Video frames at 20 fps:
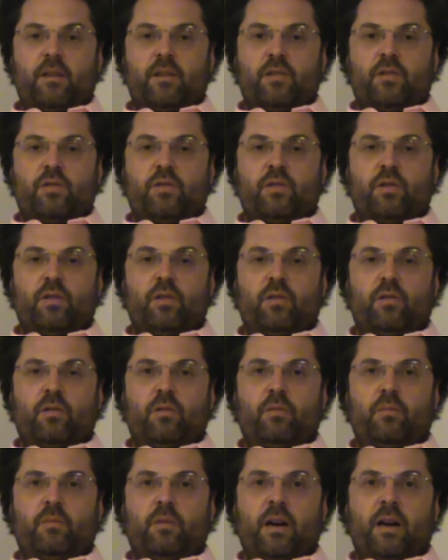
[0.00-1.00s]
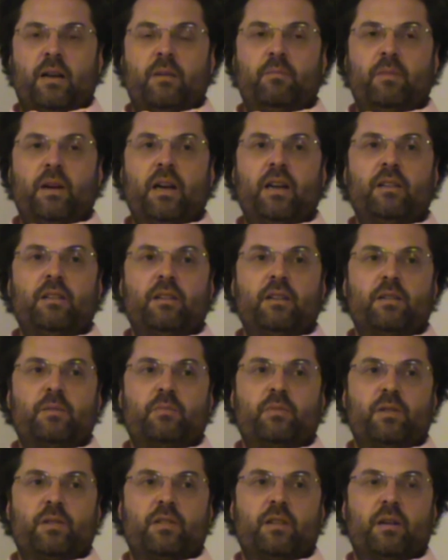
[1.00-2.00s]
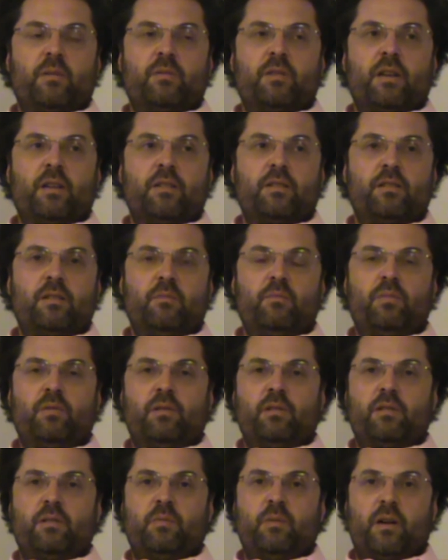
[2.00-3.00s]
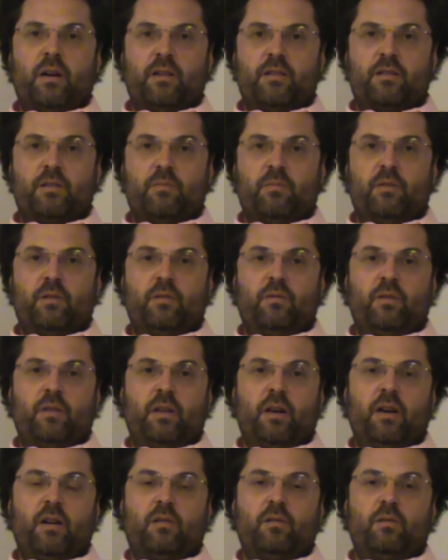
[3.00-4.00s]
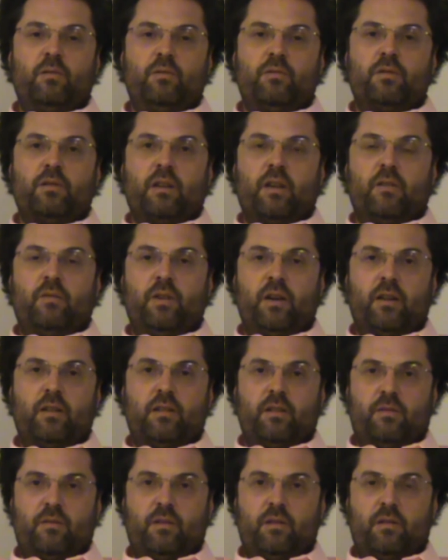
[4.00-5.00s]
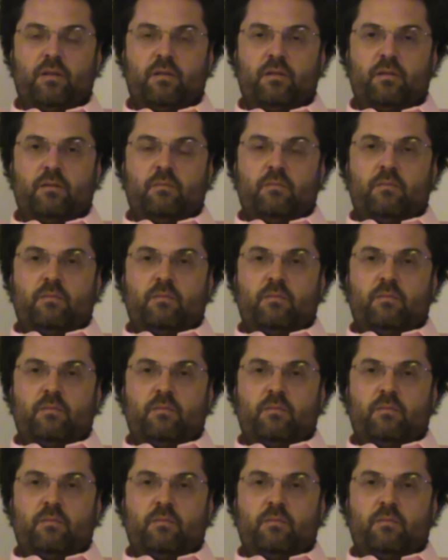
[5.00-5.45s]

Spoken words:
So I made these precepts as simple as possible without losing effectiveness.